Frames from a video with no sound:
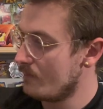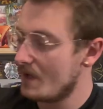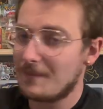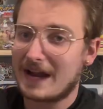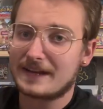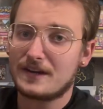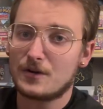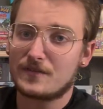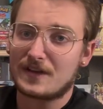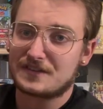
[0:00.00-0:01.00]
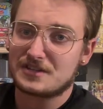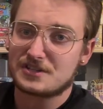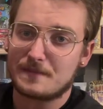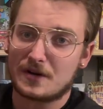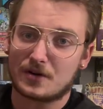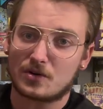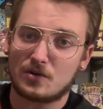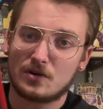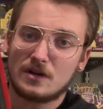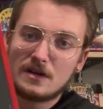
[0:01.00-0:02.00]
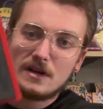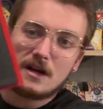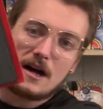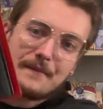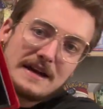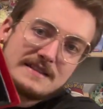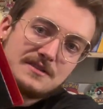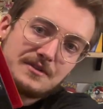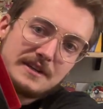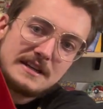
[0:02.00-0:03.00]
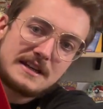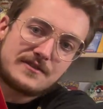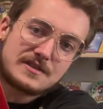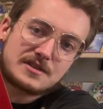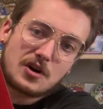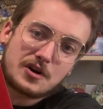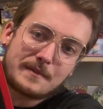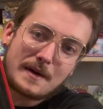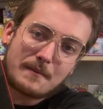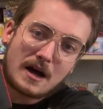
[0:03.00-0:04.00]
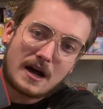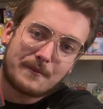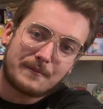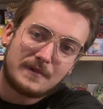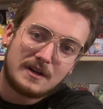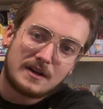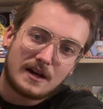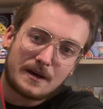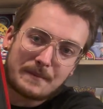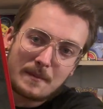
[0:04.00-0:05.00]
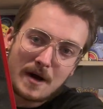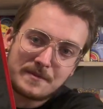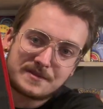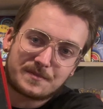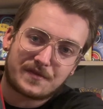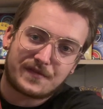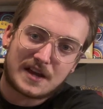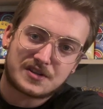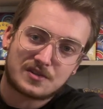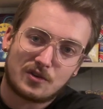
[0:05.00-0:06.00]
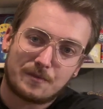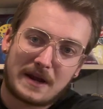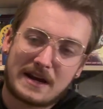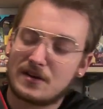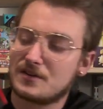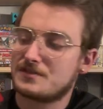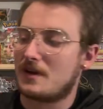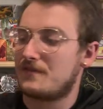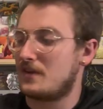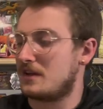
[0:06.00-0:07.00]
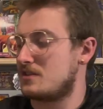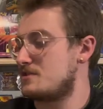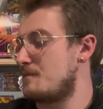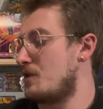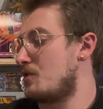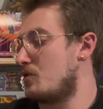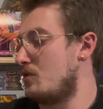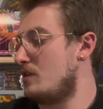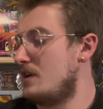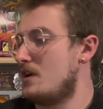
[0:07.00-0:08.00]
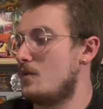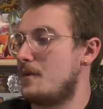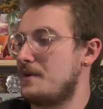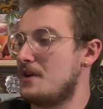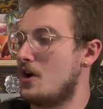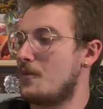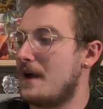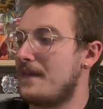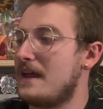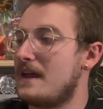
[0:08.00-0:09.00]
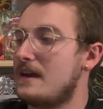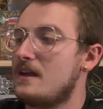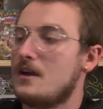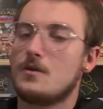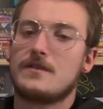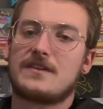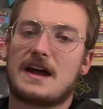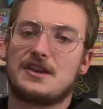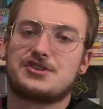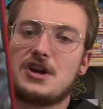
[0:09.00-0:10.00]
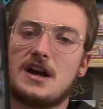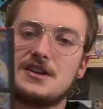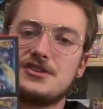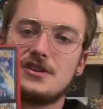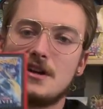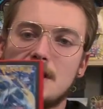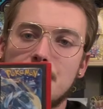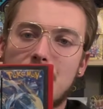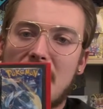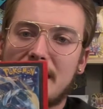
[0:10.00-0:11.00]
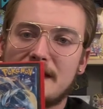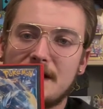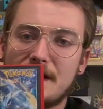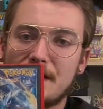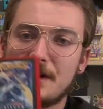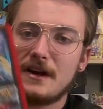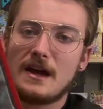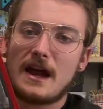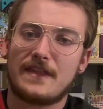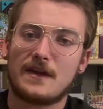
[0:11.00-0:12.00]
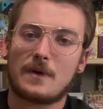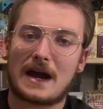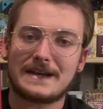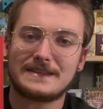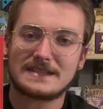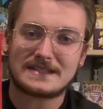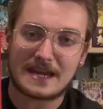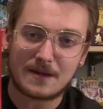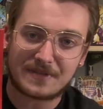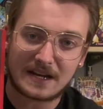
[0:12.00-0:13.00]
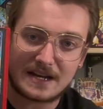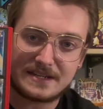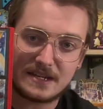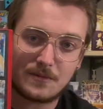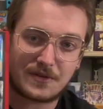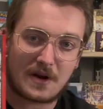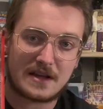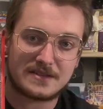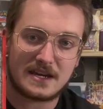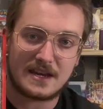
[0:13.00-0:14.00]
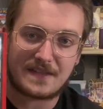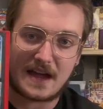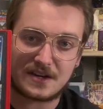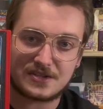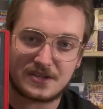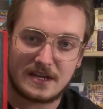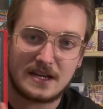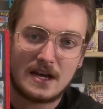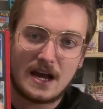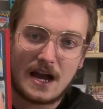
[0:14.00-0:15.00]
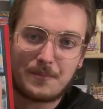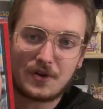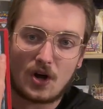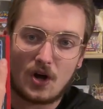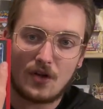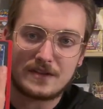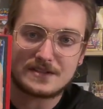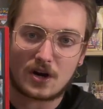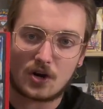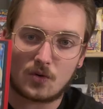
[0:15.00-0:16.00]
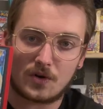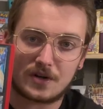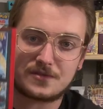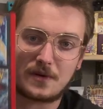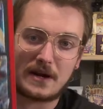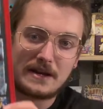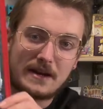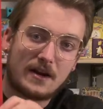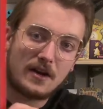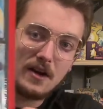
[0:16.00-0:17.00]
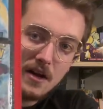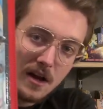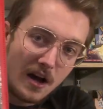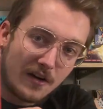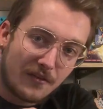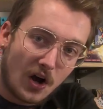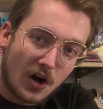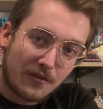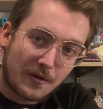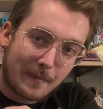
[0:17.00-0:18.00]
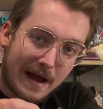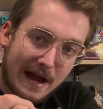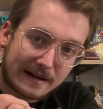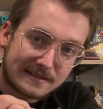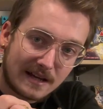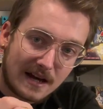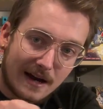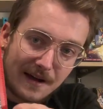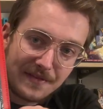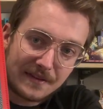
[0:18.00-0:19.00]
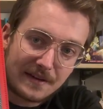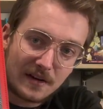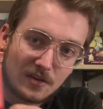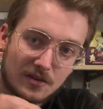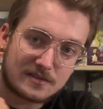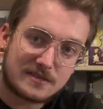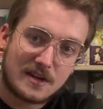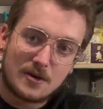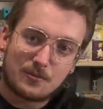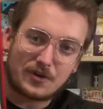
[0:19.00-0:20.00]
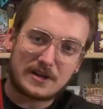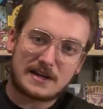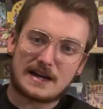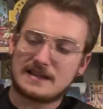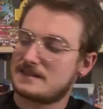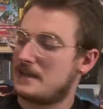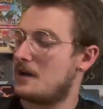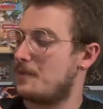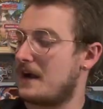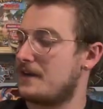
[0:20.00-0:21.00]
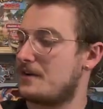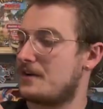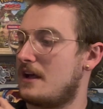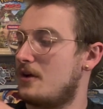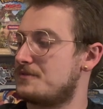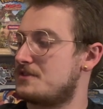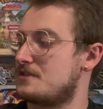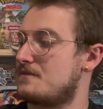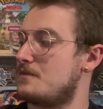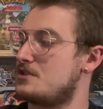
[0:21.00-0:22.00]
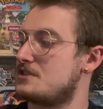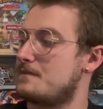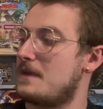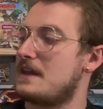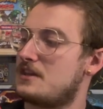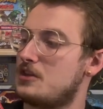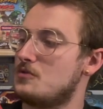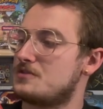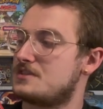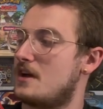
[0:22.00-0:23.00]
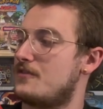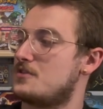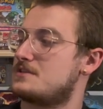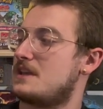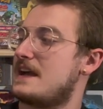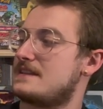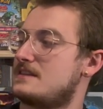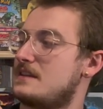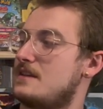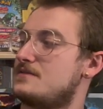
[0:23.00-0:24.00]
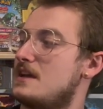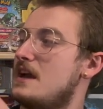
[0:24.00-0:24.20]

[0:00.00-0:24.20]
Back here we've got the Schmeargle. Um, I still need to give this card to my mom. Uh, my mom's a professional painter, so I feel like the Schmeargle would be dope. And then we've got Judge back here. And then I did the same thing I did with Crown Zenith, actually. I put all these artworks right here of all of the packs. I think that it looks pretty nice in a binder and helps just, just make use of those last sleeves.